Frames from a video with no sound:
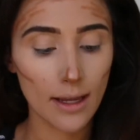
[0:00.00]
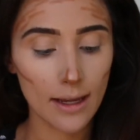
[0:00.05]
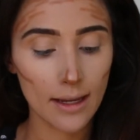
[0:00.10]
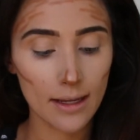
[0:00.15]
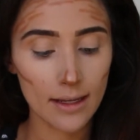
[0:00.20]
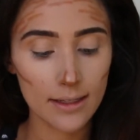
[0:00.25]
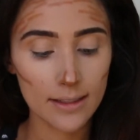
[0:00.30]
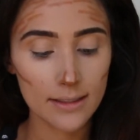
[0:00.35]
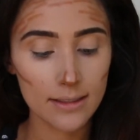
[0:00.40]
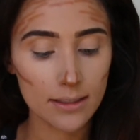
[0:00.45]

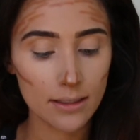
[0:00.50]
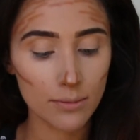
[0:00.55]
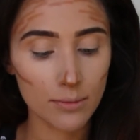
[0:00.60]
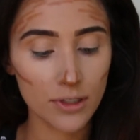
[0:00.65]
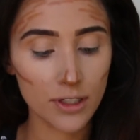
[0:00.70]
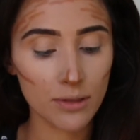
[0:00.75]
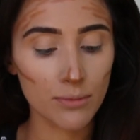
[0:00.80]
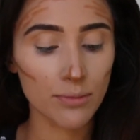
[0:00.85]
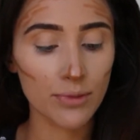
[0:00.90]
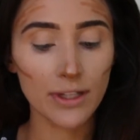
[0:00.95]
And I'm
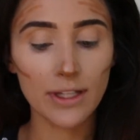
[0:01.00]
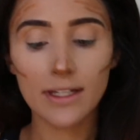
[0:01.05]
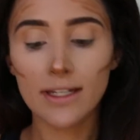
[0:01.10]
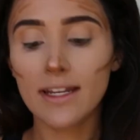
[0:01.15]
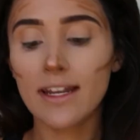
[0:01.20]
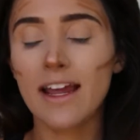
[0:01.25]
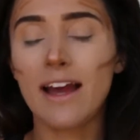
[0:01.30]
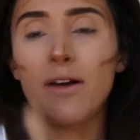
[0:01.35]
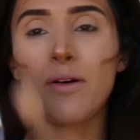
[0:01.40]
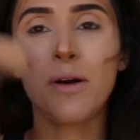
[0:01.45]
going to blend
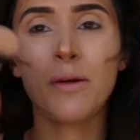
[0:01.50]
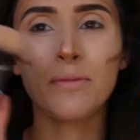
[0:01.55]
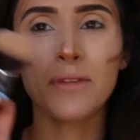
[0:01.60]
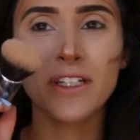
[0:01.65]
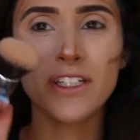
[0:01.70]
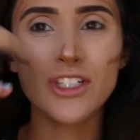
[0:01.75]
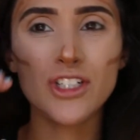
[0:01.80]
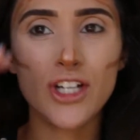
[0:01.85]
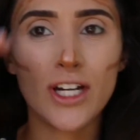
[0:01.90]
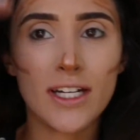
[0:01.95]
it out. I'm
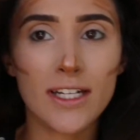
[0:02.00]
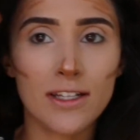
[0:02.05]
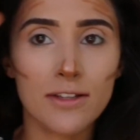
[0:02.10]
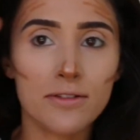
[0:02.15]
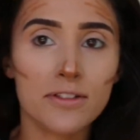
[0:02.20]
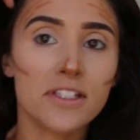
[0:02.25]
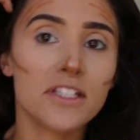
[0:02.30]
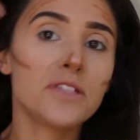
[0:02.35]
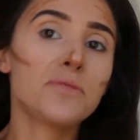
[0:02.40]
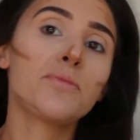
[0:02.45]
going to try to
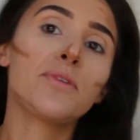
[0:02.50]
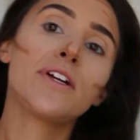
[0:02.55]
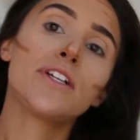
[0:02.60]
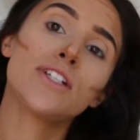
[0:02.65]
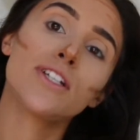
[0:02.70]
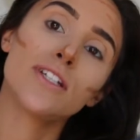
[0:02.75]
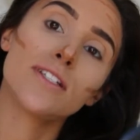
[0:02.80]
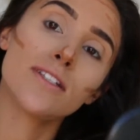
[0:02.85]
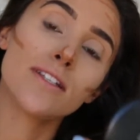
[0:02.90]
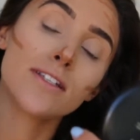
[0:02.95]
use this brush
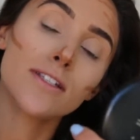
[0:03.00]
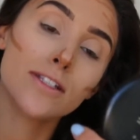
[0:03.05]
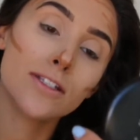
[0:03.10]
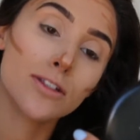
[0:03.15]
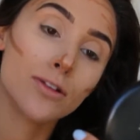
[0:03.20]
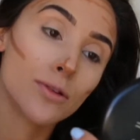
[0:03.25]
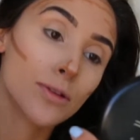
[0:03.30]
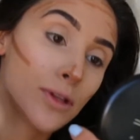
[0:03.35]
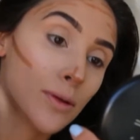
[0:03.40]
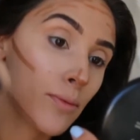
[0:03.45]
because this
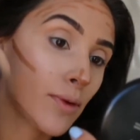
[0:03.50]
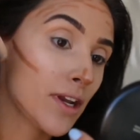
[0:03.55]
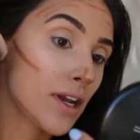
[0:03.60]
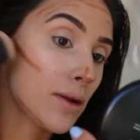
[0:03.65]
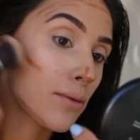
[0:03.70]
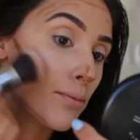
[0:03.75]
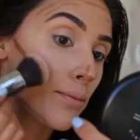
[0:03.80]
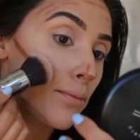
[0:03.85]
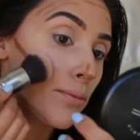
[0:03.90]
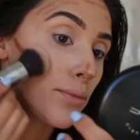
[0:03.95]
is the only one
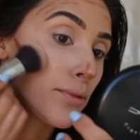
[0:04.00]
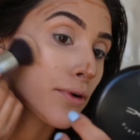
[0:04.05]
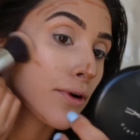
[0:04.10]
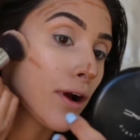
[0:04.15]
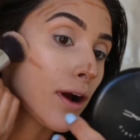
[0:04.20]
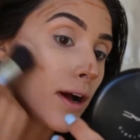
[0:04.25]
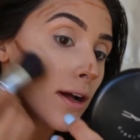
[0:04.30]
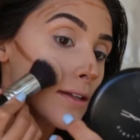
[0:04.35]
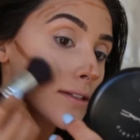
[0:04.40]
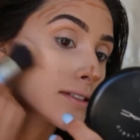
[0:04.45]
I
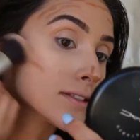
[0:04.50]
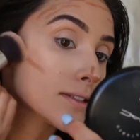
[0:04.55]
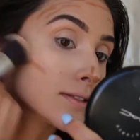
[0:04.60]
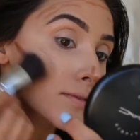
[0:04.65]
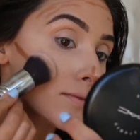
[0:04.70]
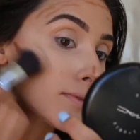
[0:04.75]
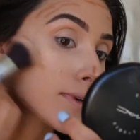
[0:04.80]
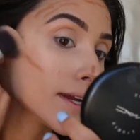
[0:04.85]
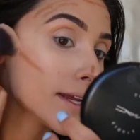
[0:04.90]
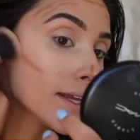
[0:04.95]
brought
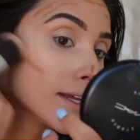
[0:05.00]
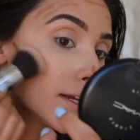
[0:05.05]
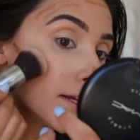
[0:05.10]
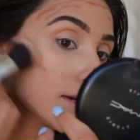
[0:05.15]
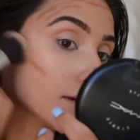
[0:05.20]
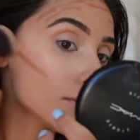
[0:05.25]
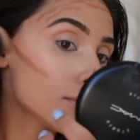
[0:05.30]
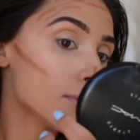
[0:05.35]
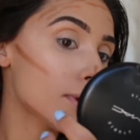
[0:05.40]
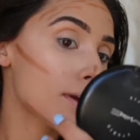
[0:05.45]
right
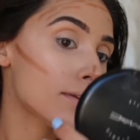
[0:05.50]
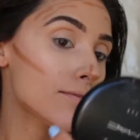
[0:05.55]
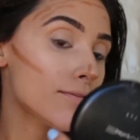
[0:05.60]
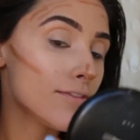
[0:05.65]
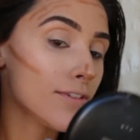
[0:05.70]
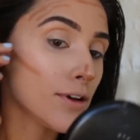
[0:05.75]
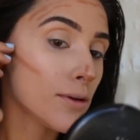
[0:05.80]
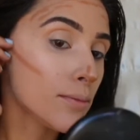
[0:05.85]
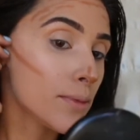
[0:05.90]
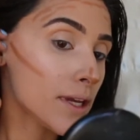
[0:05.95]
here where I'm
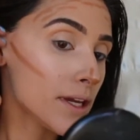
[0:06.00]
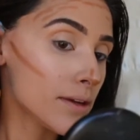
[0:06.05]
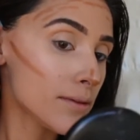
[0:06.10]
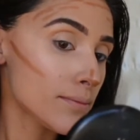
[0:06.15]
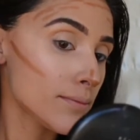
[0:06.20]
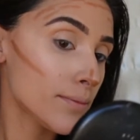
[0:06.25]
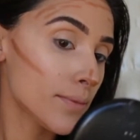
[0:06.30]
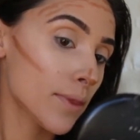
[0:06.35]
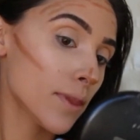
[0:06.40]
filming.